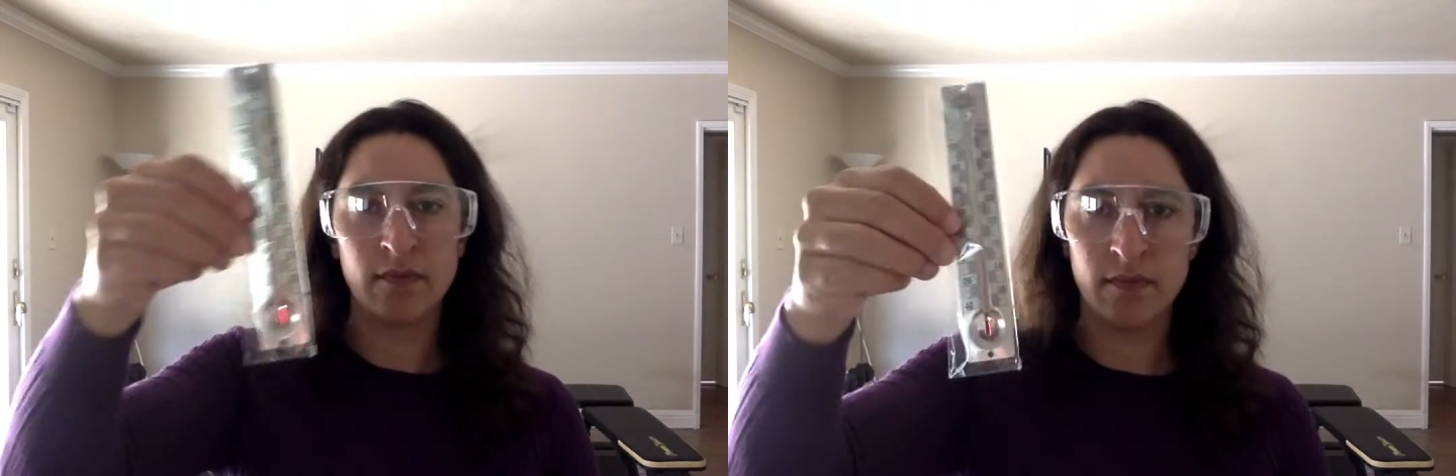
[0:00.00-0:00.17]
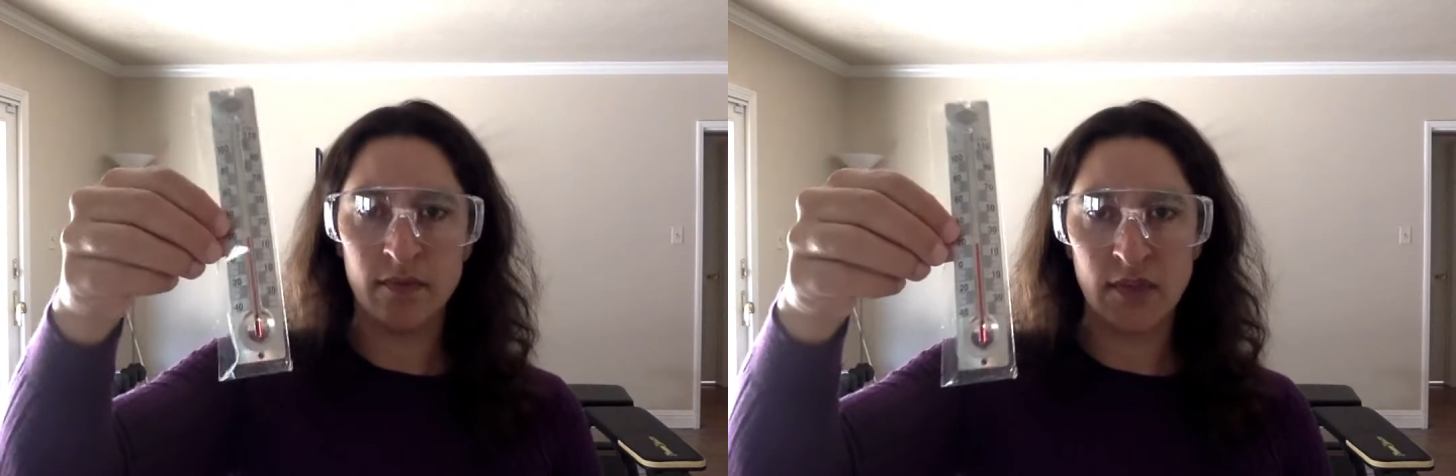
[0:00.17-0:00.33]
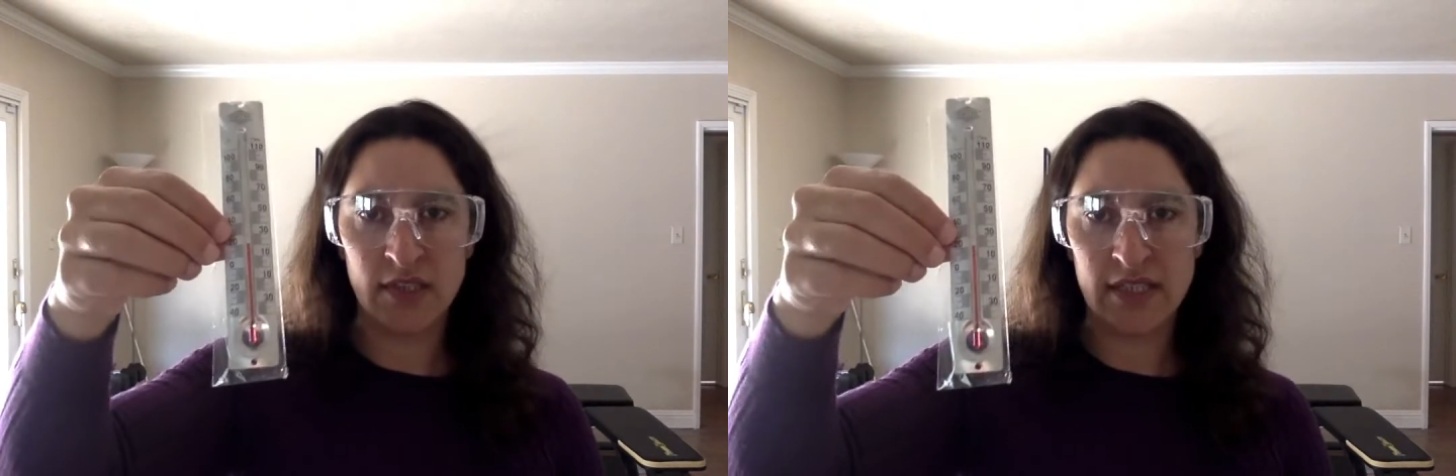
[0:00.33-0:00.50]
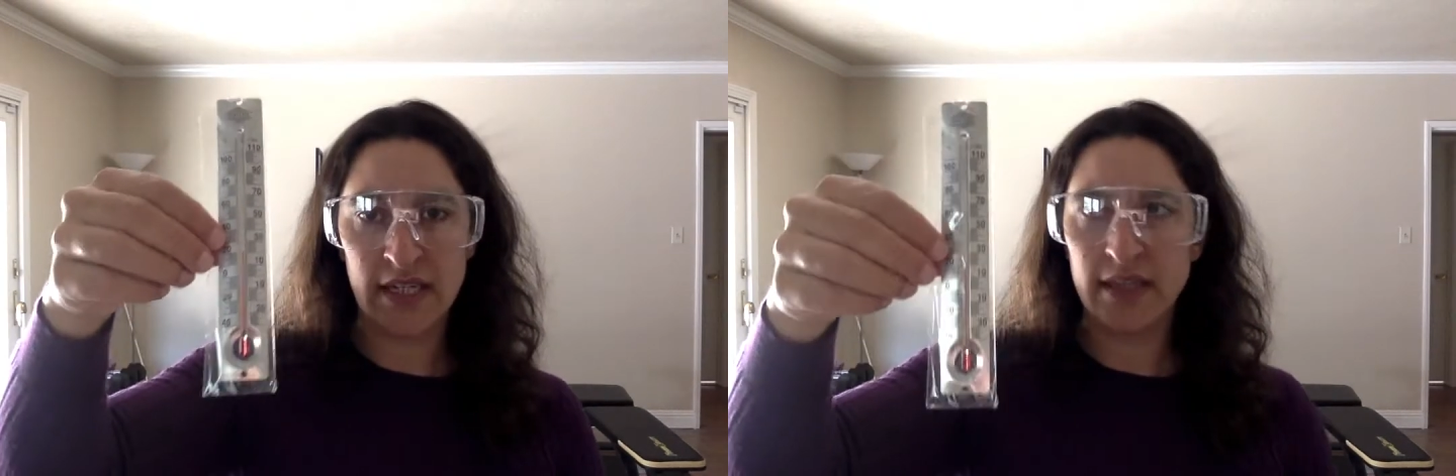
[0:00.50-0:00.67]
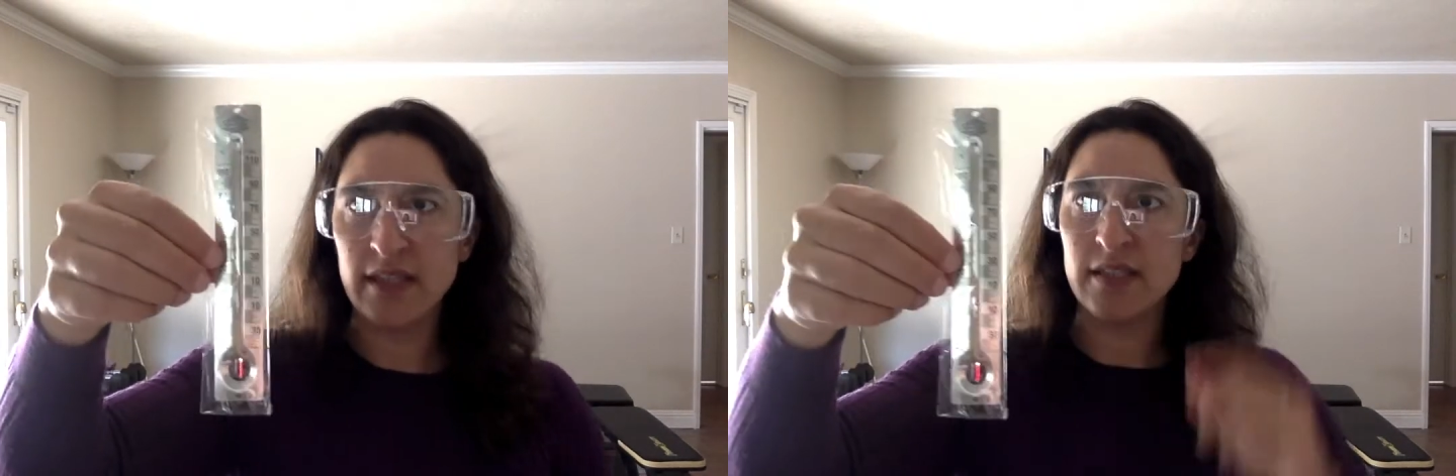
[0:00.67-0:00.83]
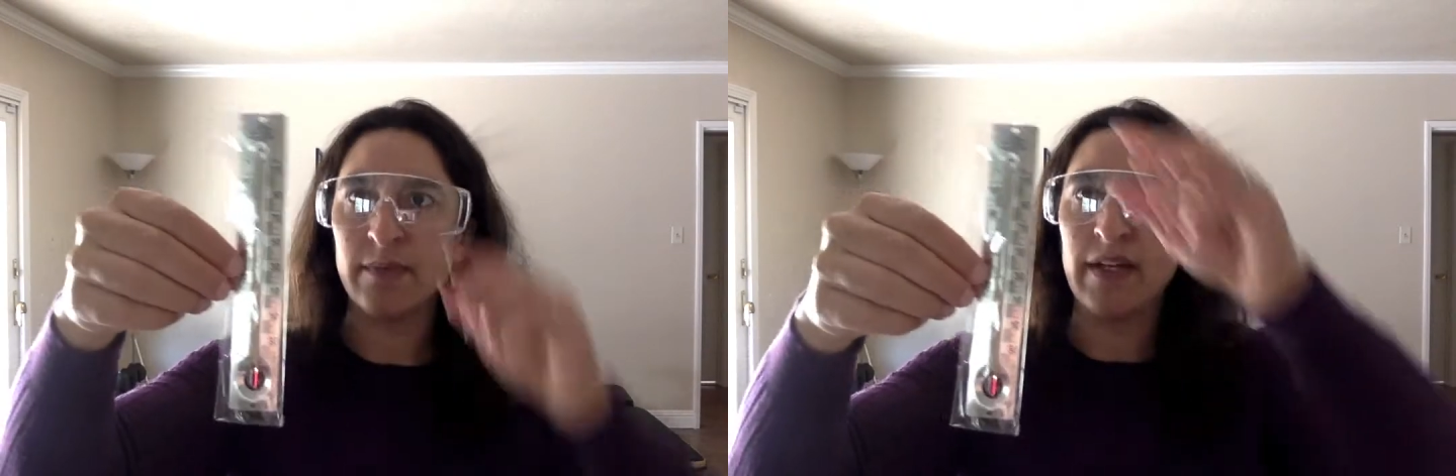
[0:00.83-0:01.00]
Looks like
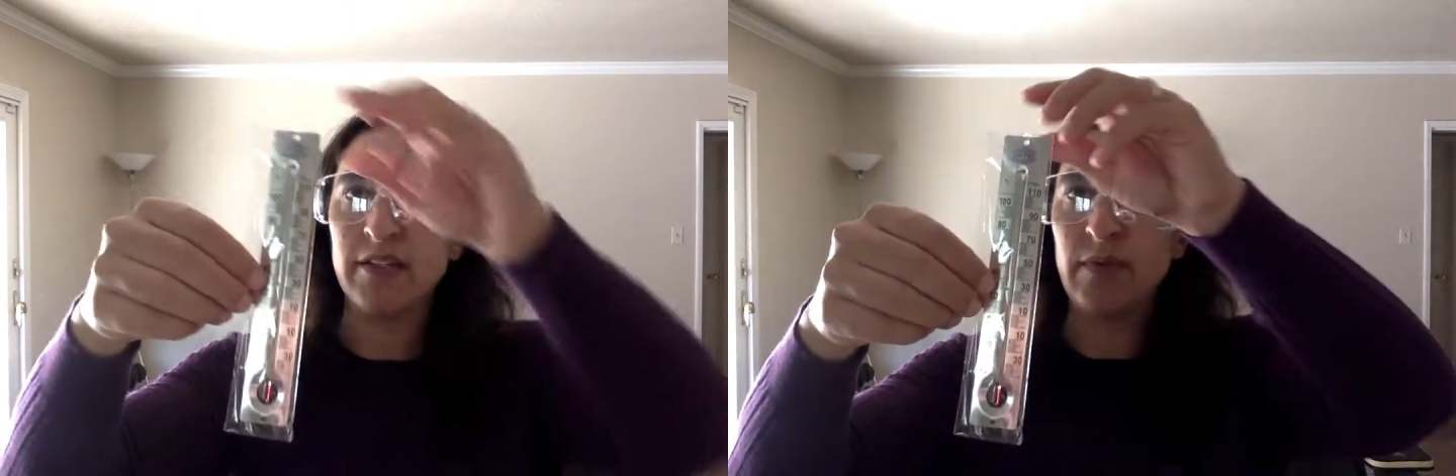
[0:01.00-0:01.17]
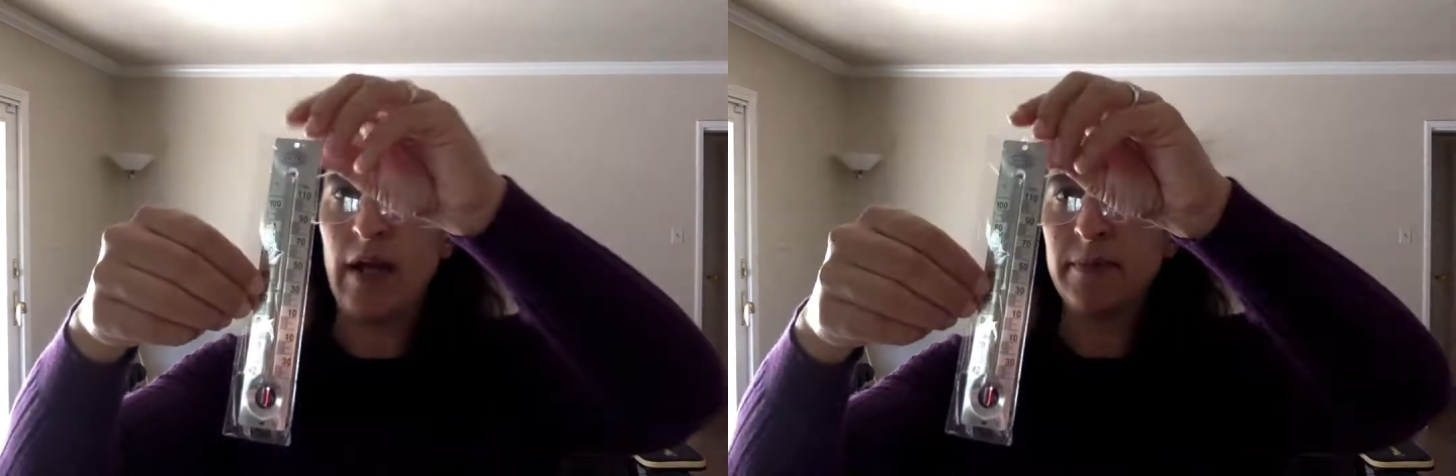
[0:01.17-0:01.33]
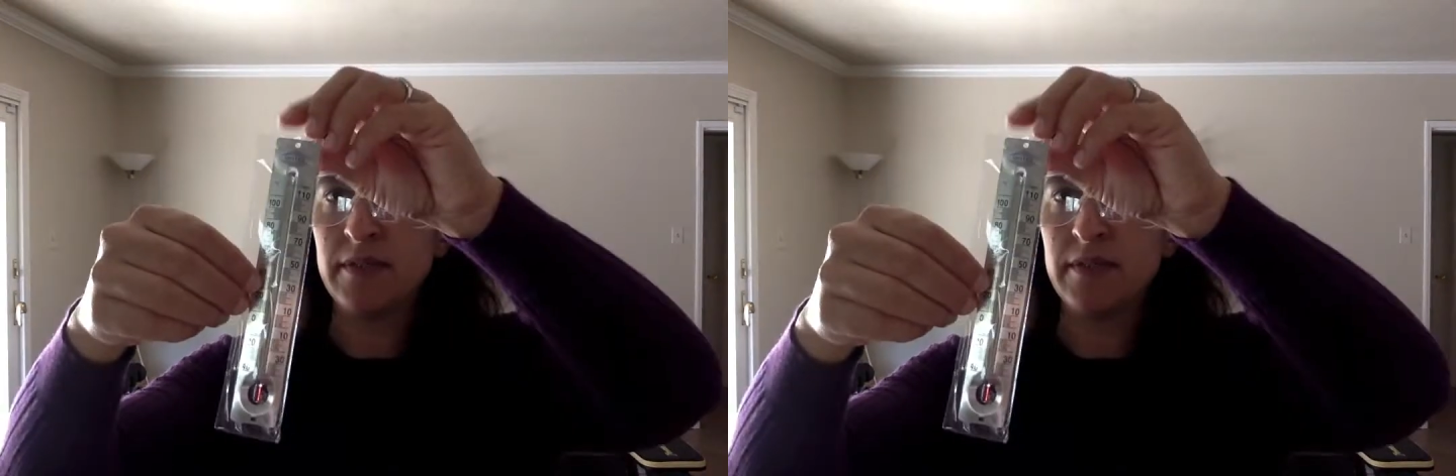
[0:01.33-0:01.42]
this. Mine's wrapped